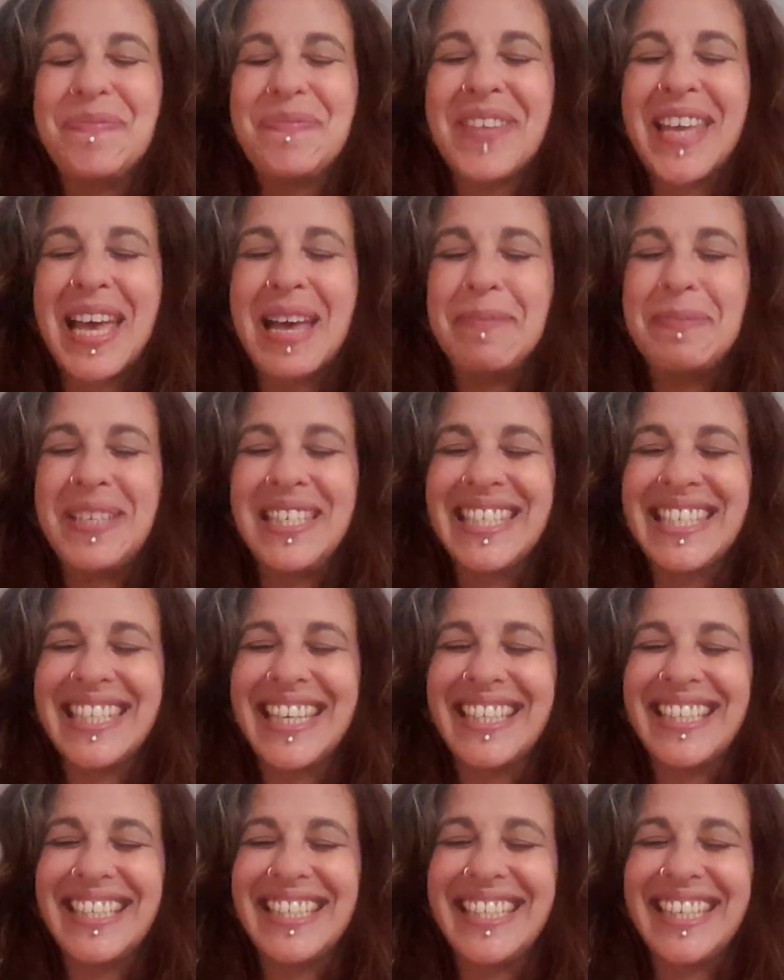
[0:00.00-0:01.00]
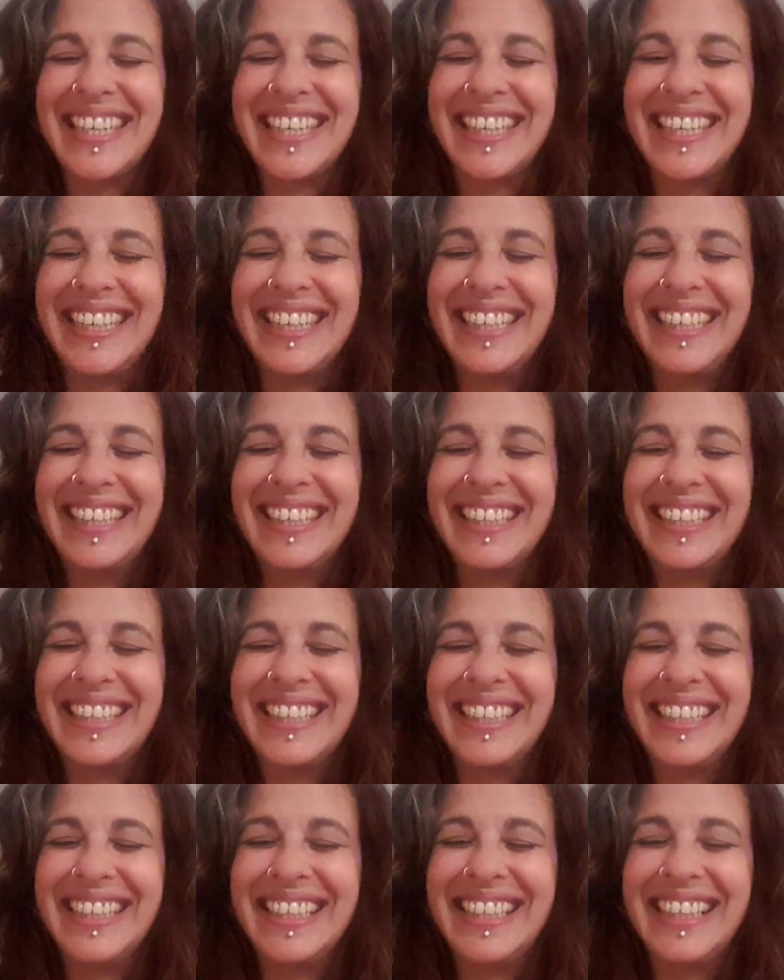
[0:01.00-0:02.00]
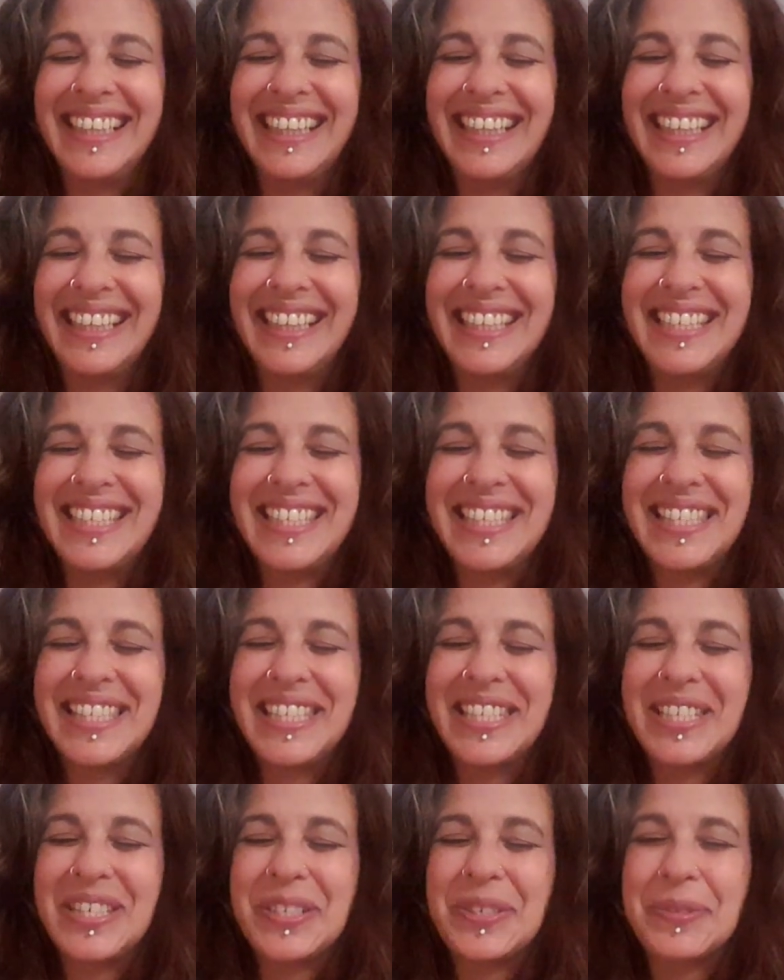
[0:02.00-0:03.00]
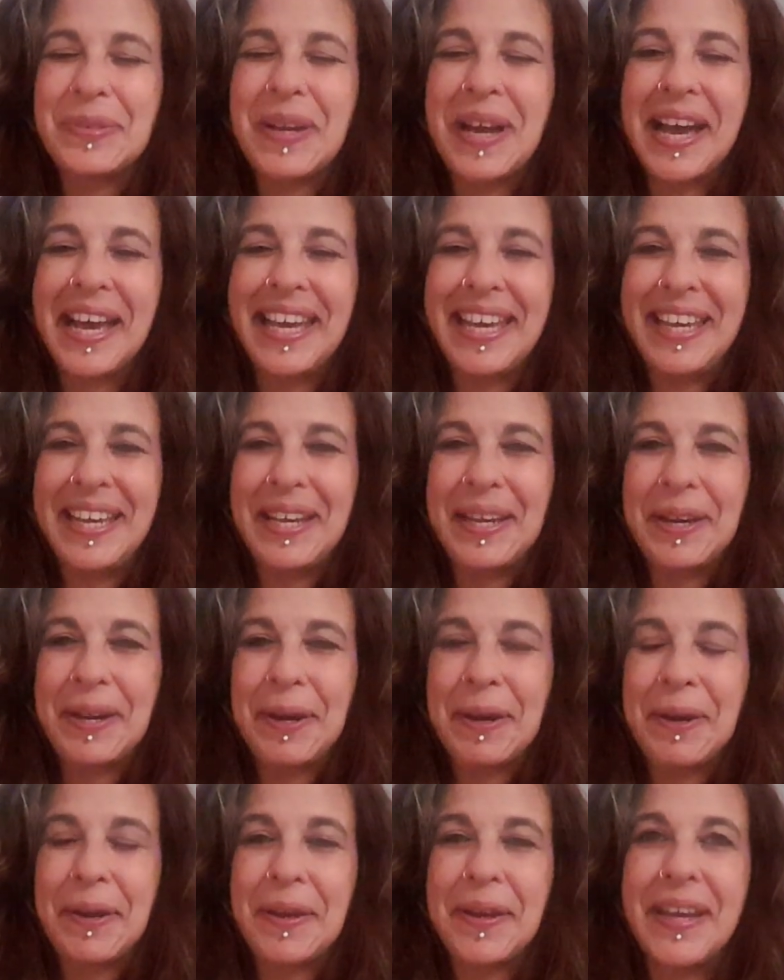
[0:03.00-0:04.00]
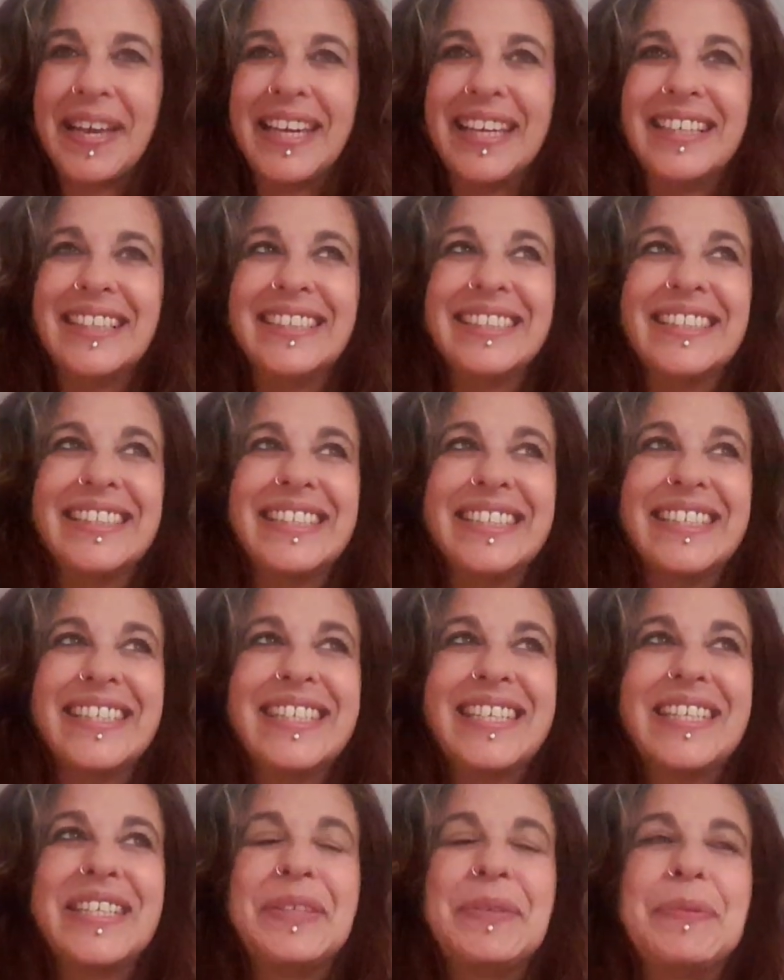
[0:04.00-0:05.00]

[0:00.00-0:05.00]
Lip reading: Happy Sunday. It's Sarai here, and